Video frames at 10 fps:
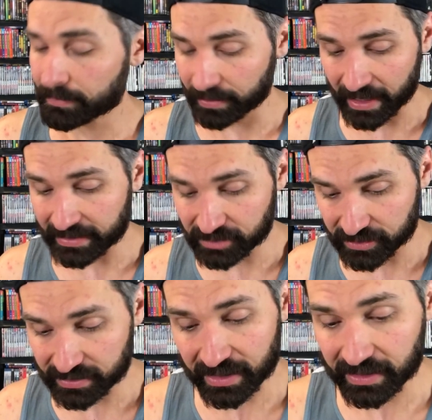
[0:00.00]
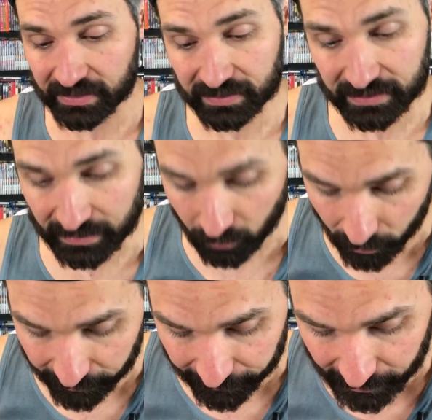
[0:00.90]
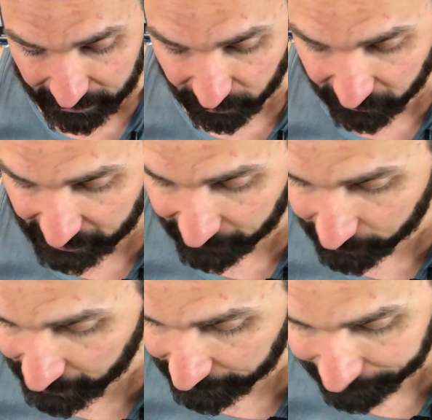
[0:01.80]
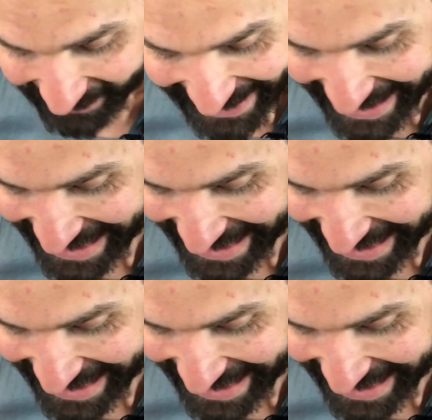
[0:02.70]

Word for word: but I just think it's like one of the funniest movies ever made.